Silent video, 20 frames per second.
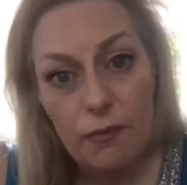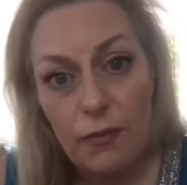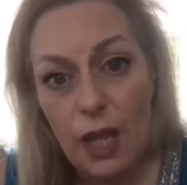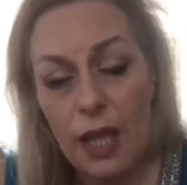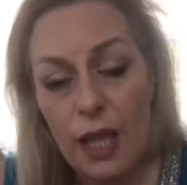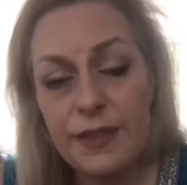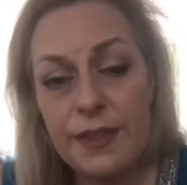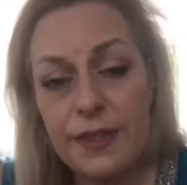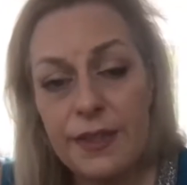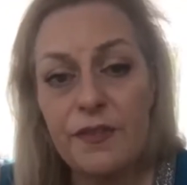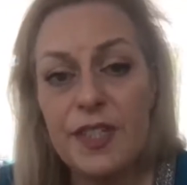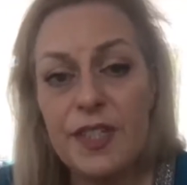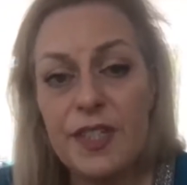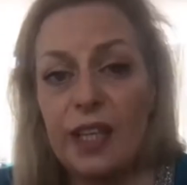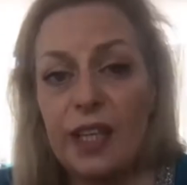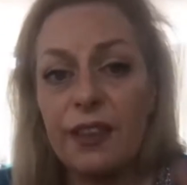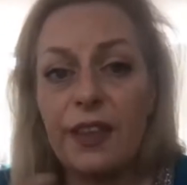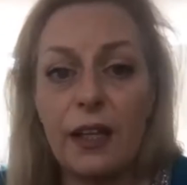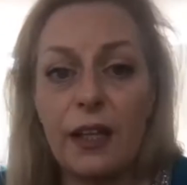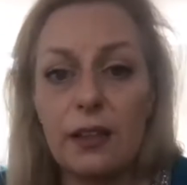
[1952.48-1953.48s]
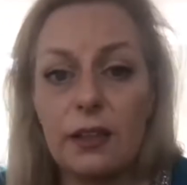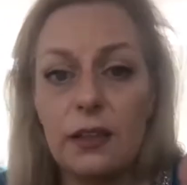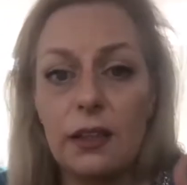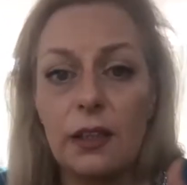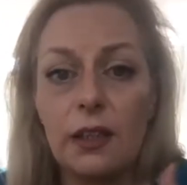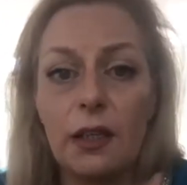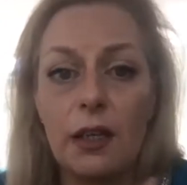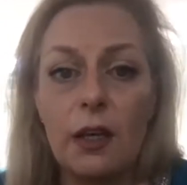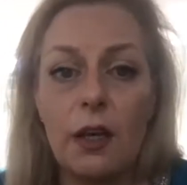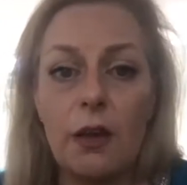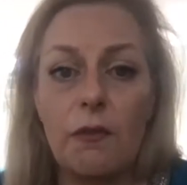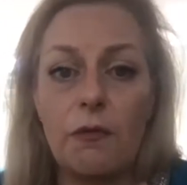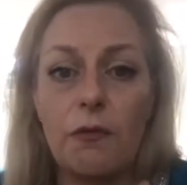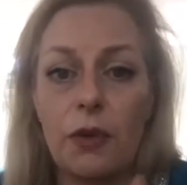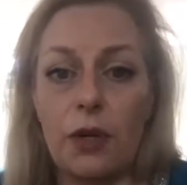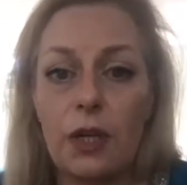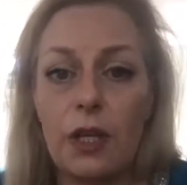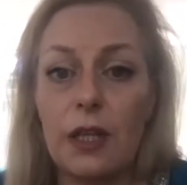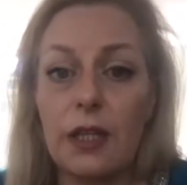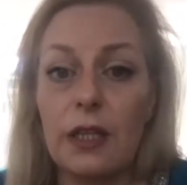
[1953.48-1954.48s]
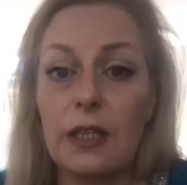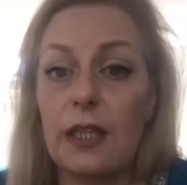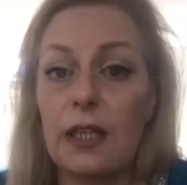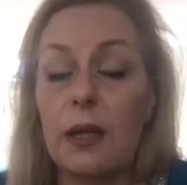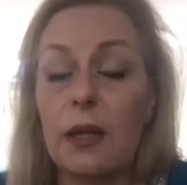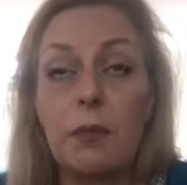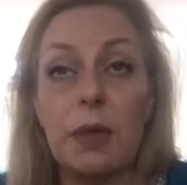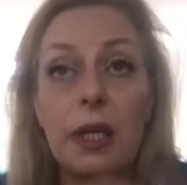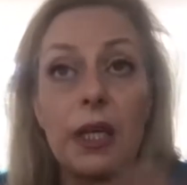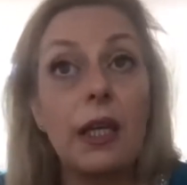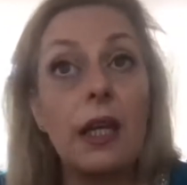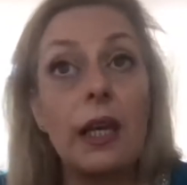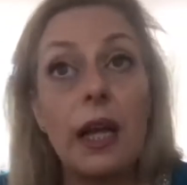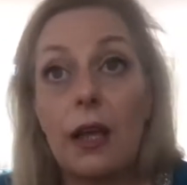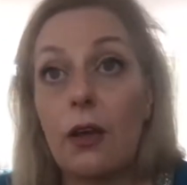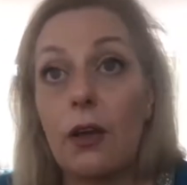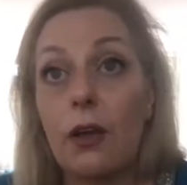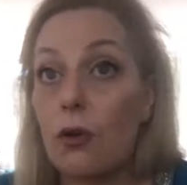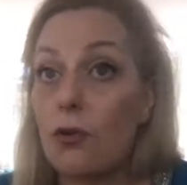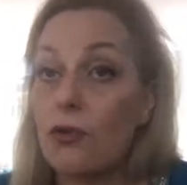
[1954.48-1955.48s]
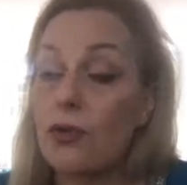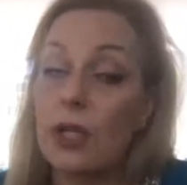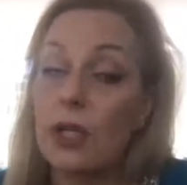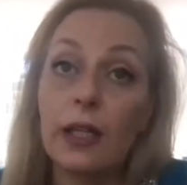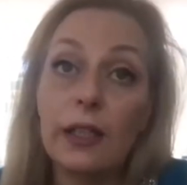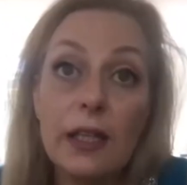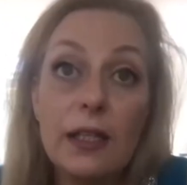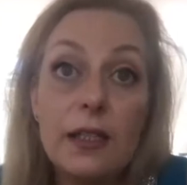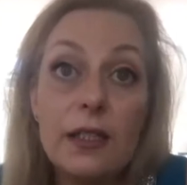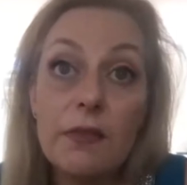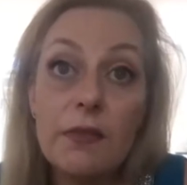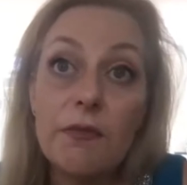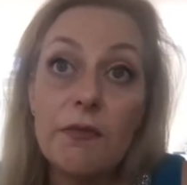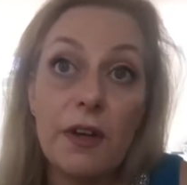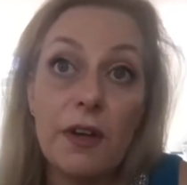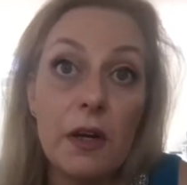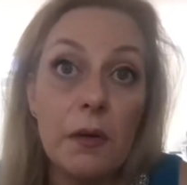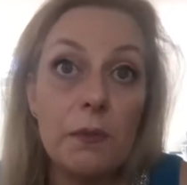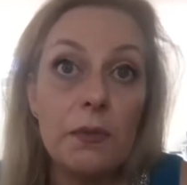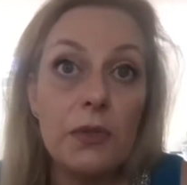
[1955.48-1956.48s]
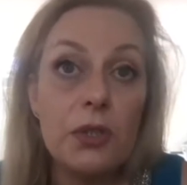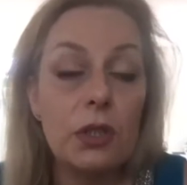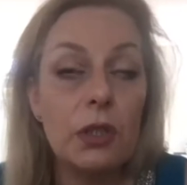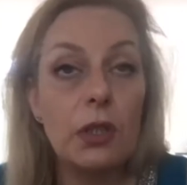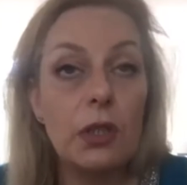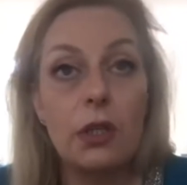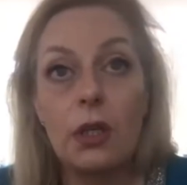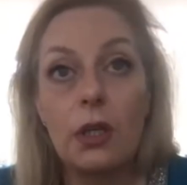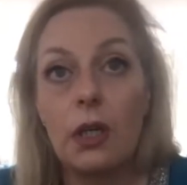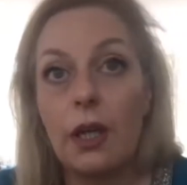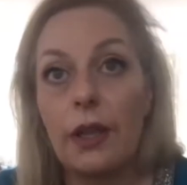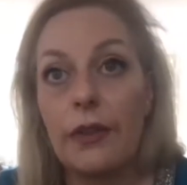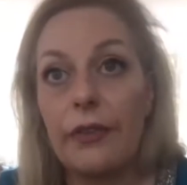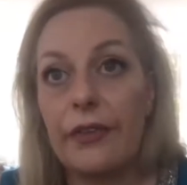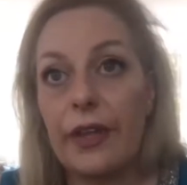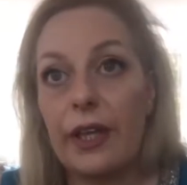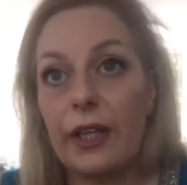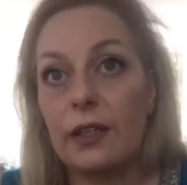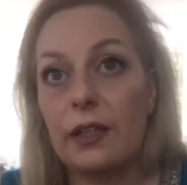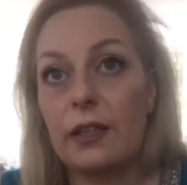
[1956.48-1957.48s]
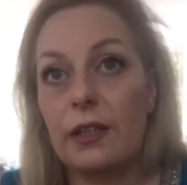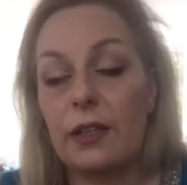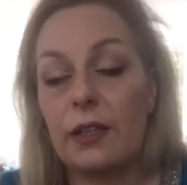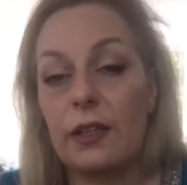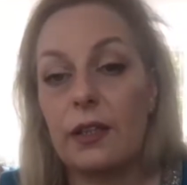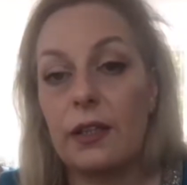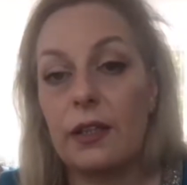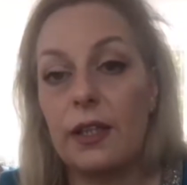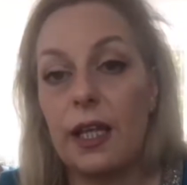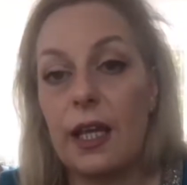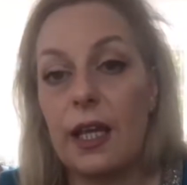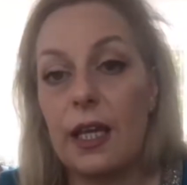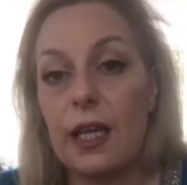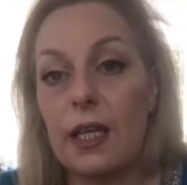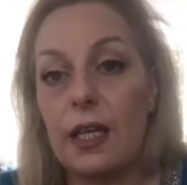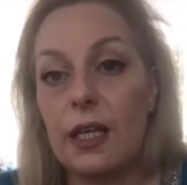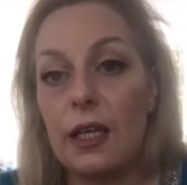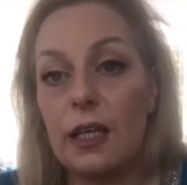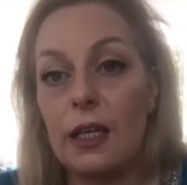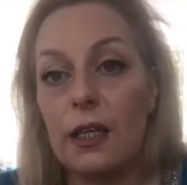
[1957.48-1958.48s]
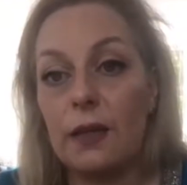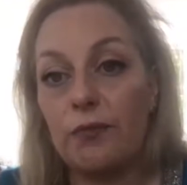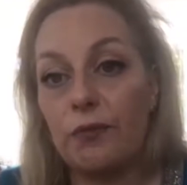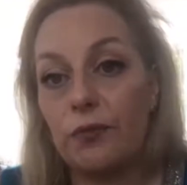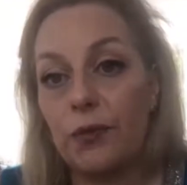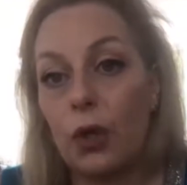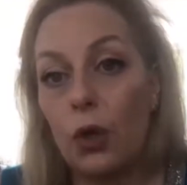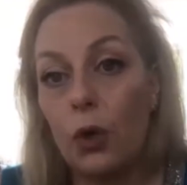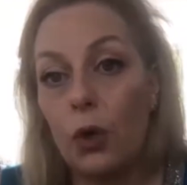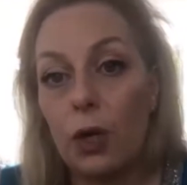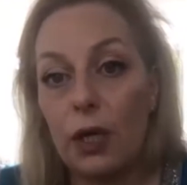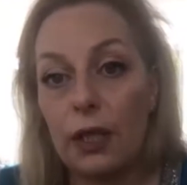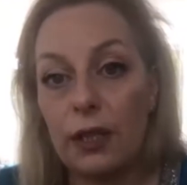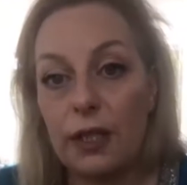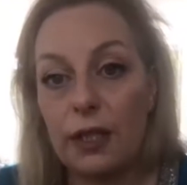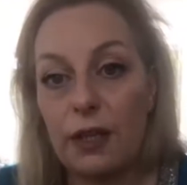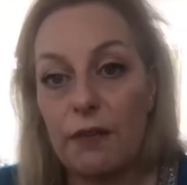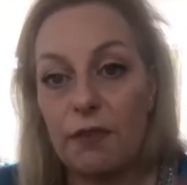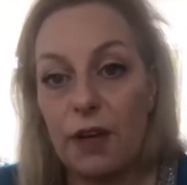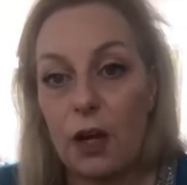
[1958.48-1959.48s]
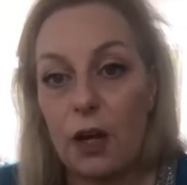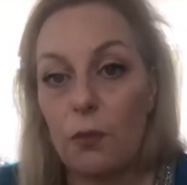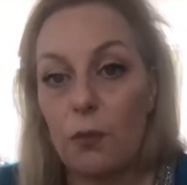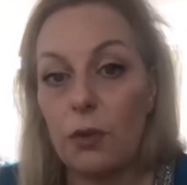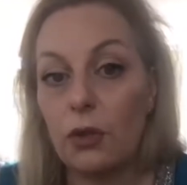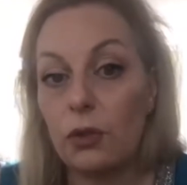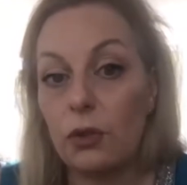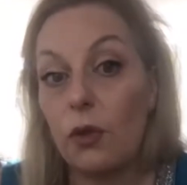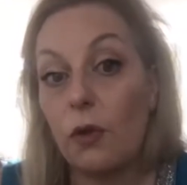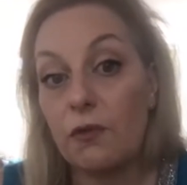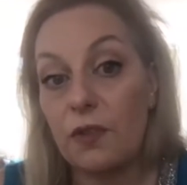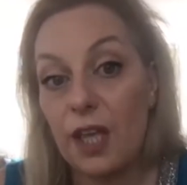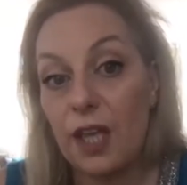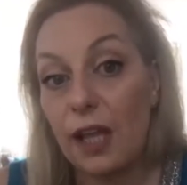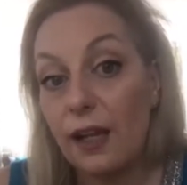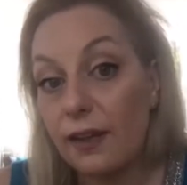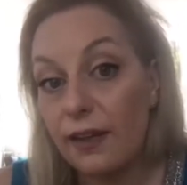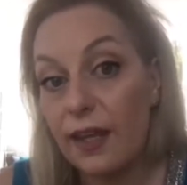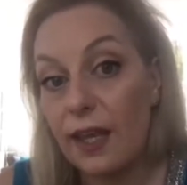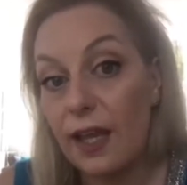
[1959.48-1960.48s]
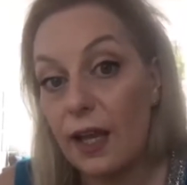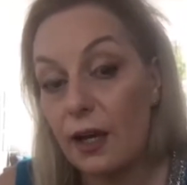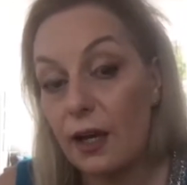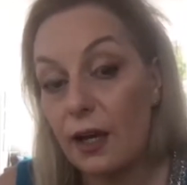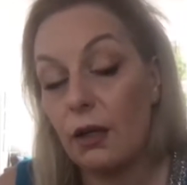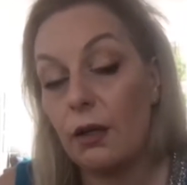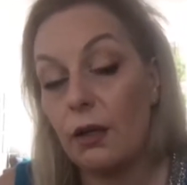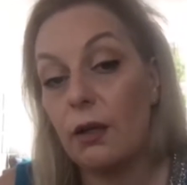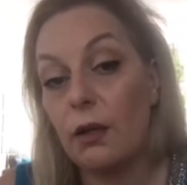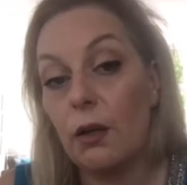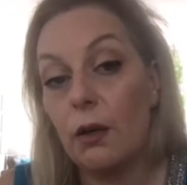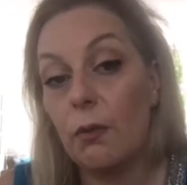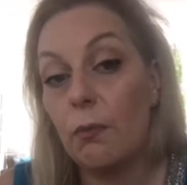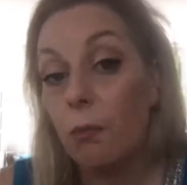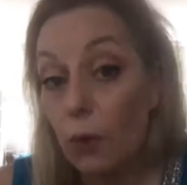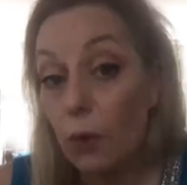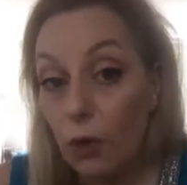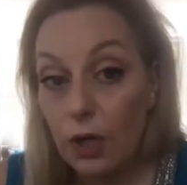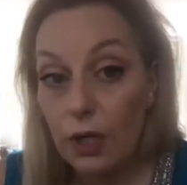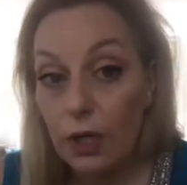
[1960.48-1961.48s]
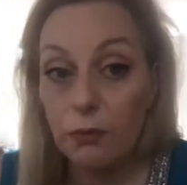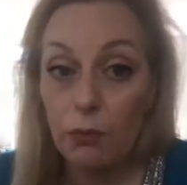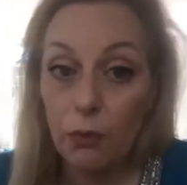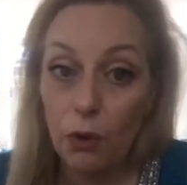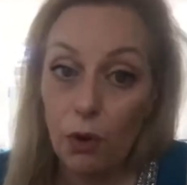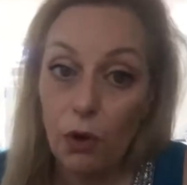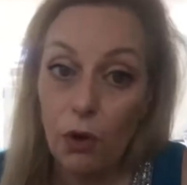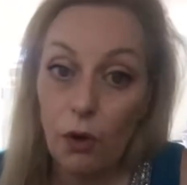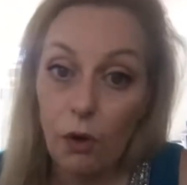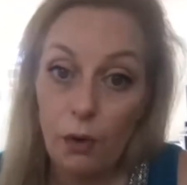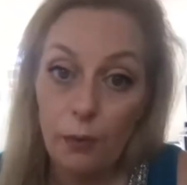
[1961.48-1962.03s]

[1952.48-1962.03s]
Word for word: and I've seen that for it can be like consultancy firms that they look at the environment of healthcare more and more.